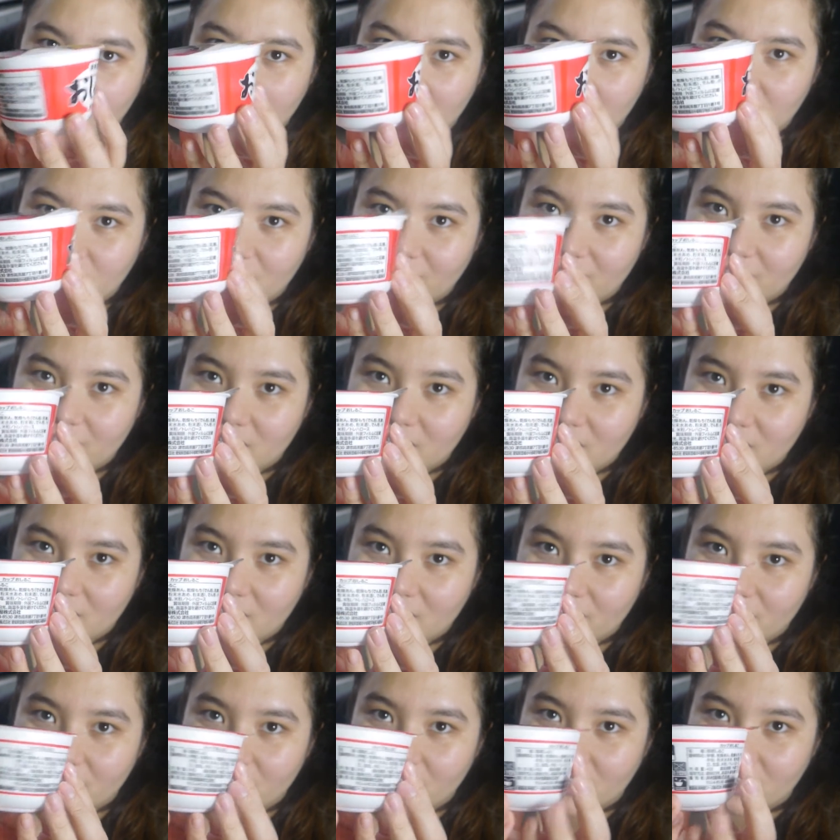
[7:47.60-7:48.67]
I love it,
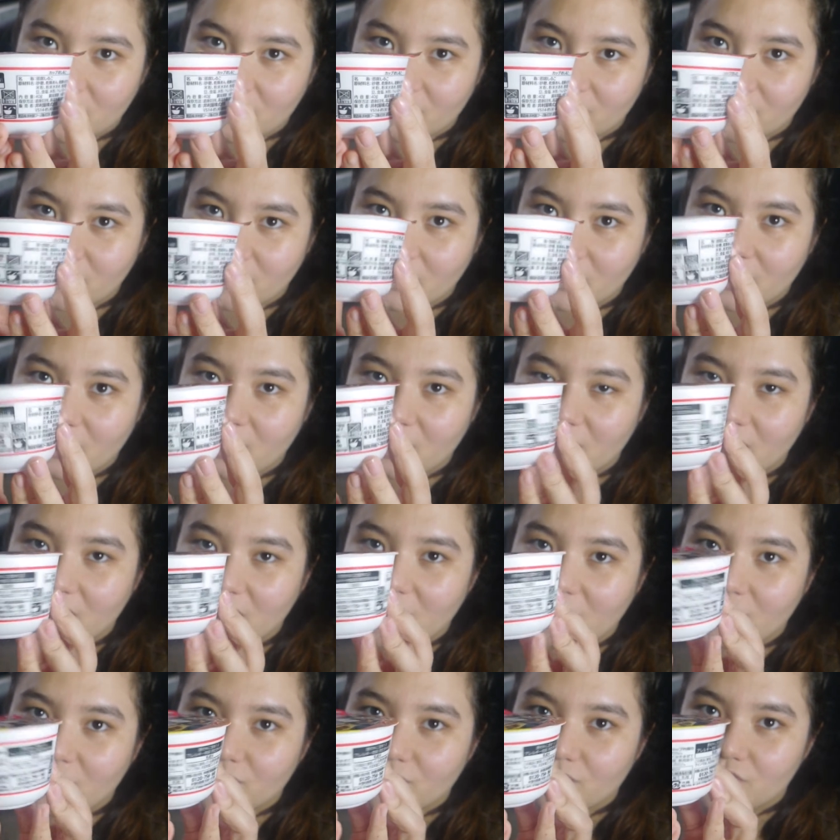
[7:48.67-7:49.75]
love it, love it. I
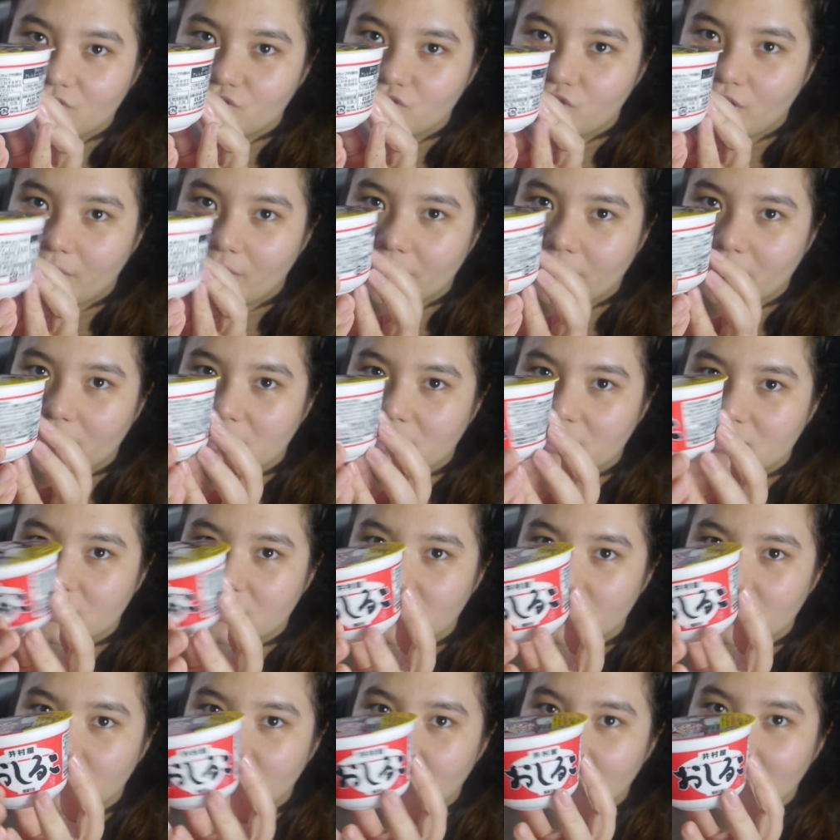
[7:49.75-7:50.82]
can't read Japanese,
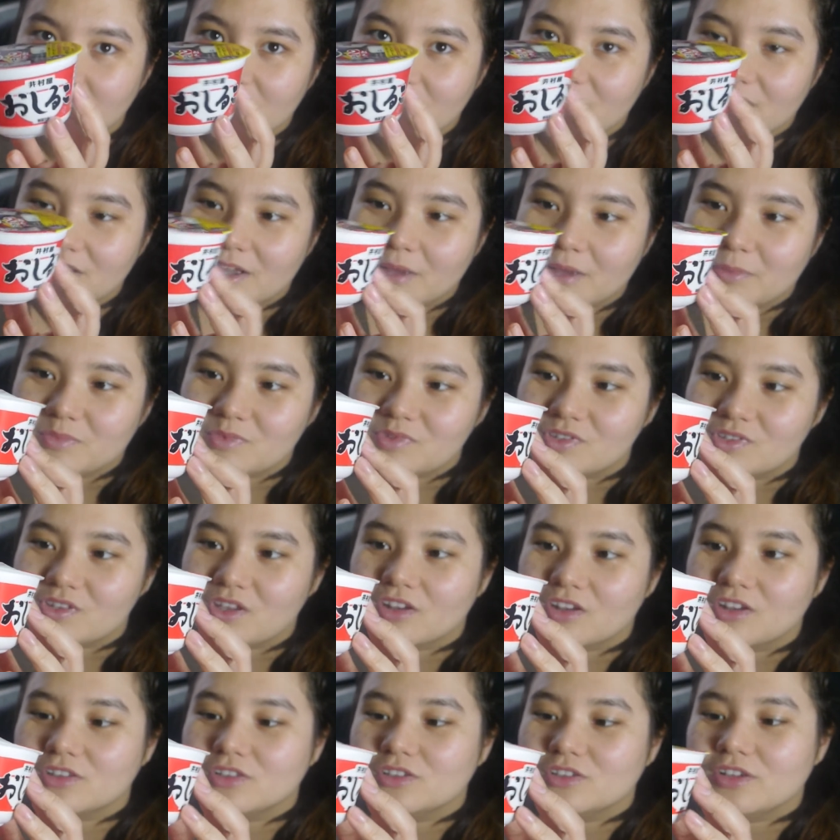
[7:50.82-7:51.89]
so I'm just
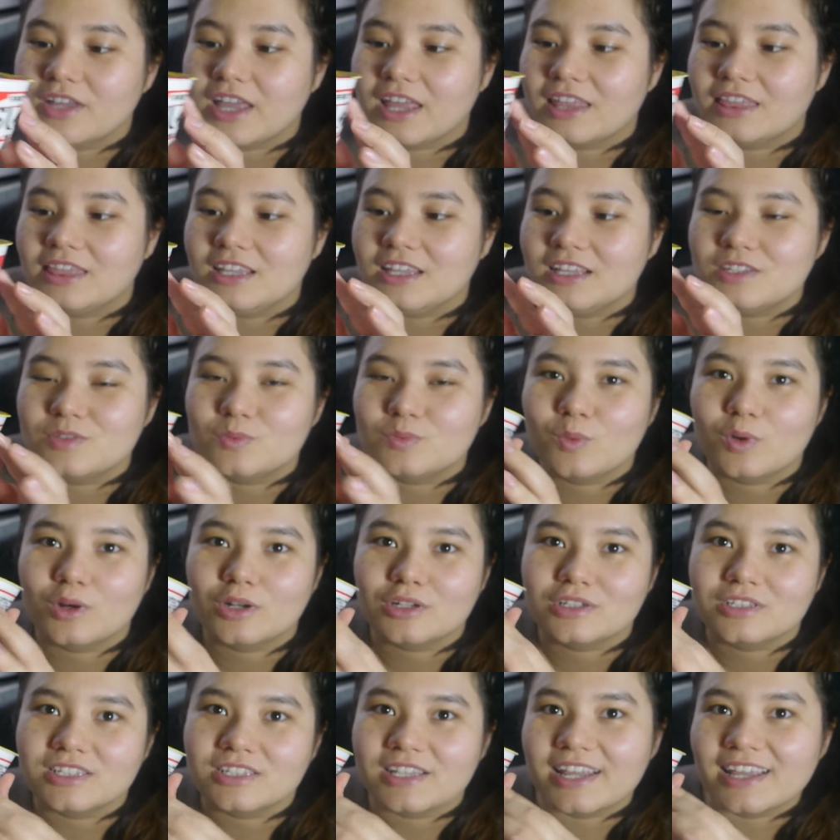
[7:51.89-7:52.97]
gonna look at these
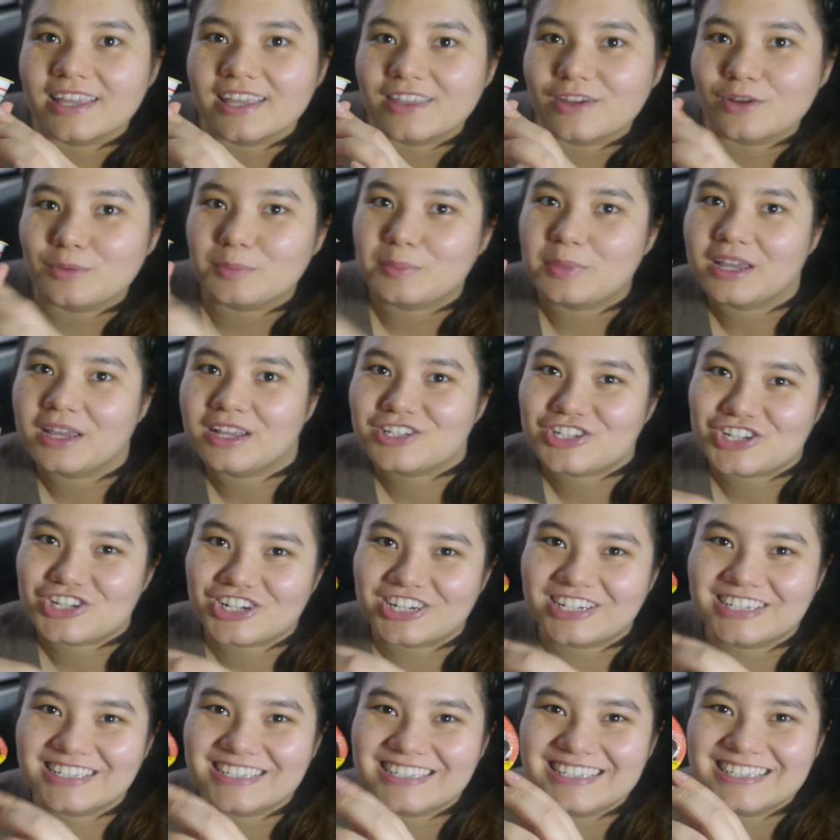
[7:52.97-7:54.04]
words like they're
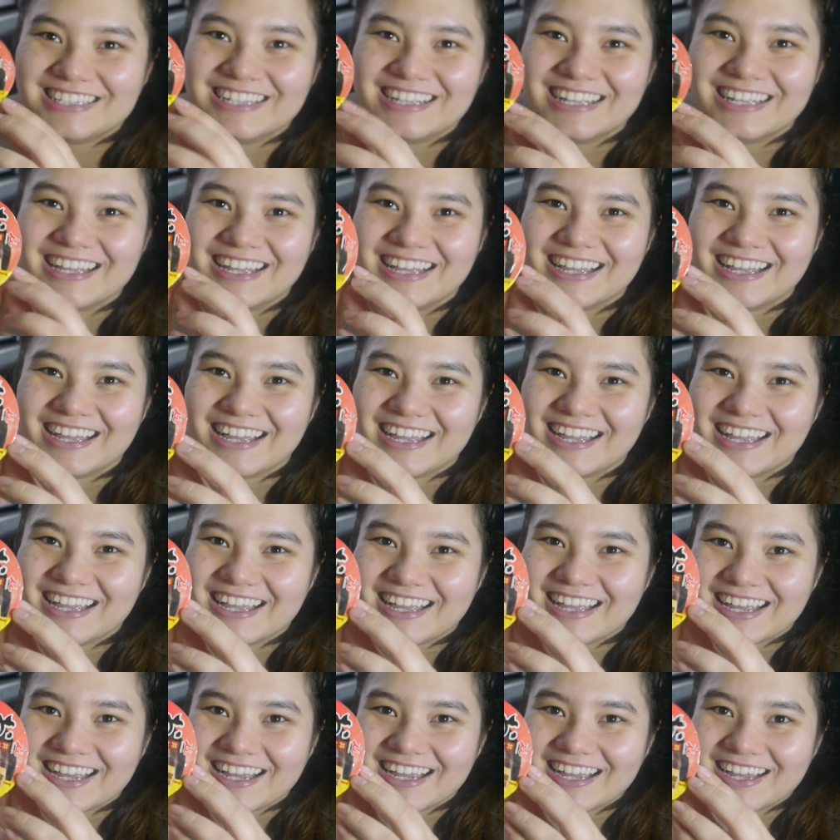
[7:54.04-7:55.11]
pictures.
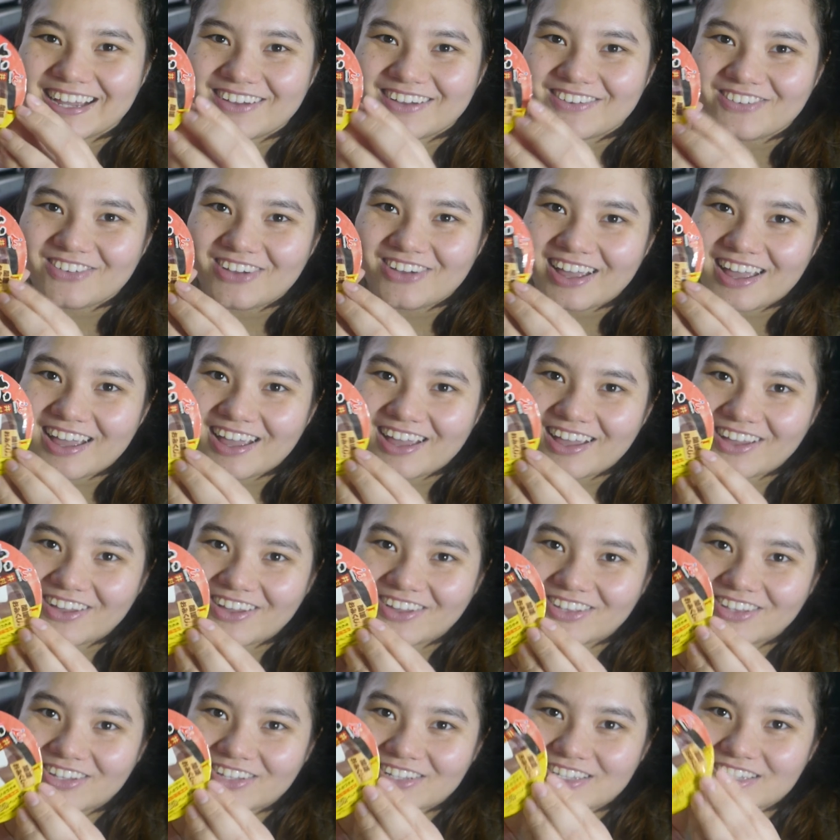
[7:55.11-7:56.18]

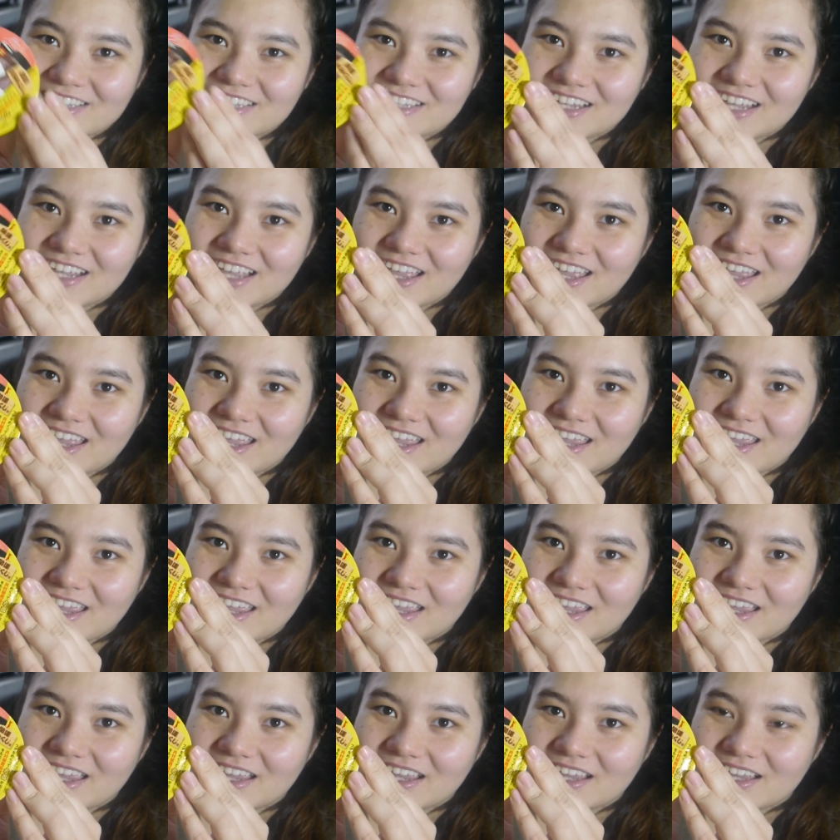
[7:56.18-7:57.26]
Wow, looks
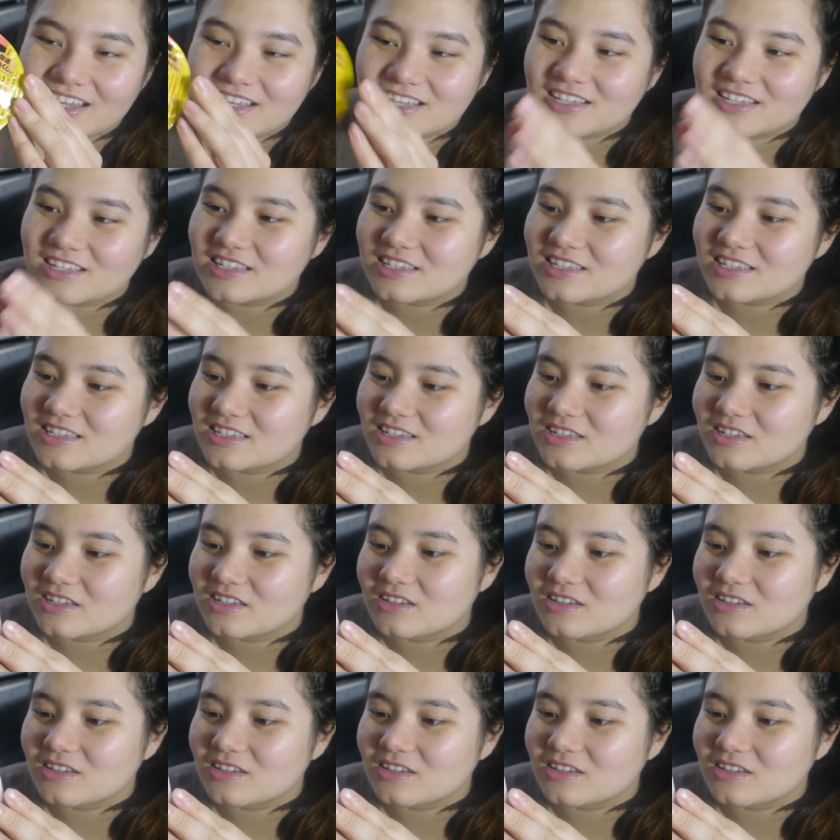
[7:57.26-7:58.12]
nice.